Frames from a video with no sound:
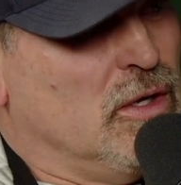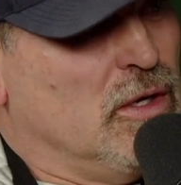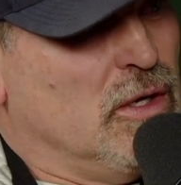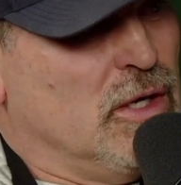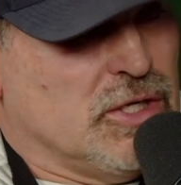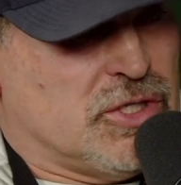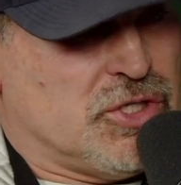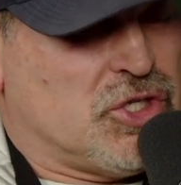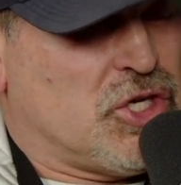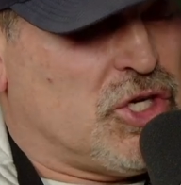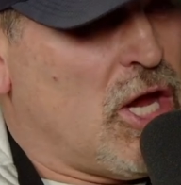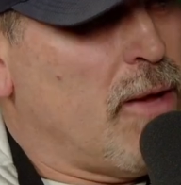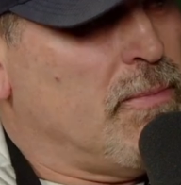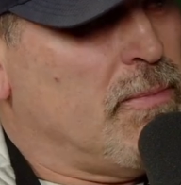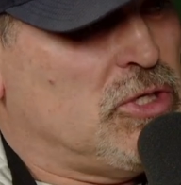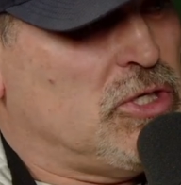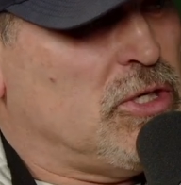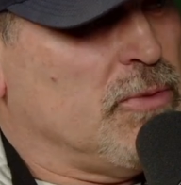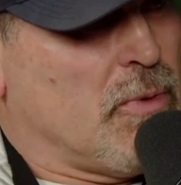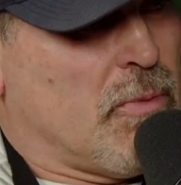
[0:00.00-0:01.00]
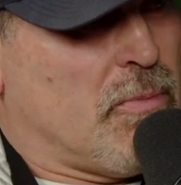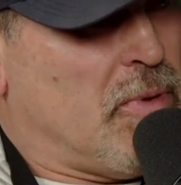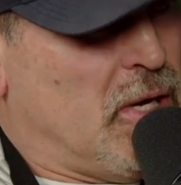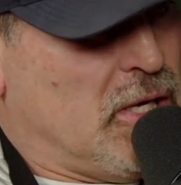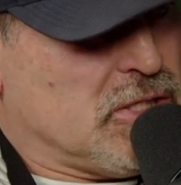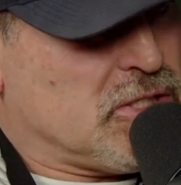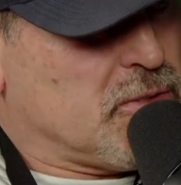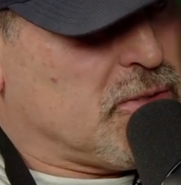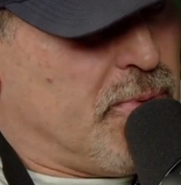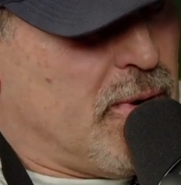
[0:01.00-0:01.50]
It's championship or
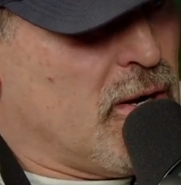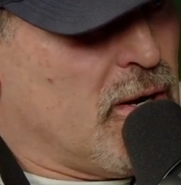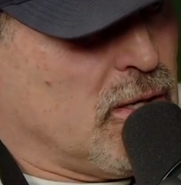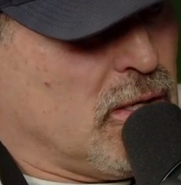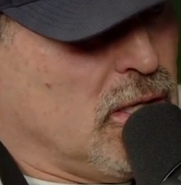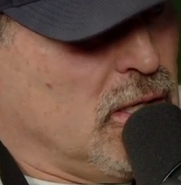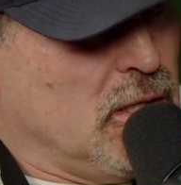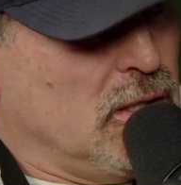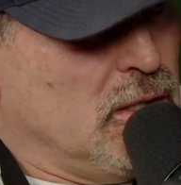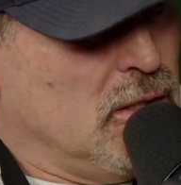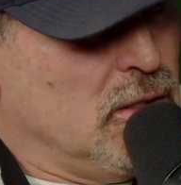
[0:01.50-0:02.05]
bust, apparently.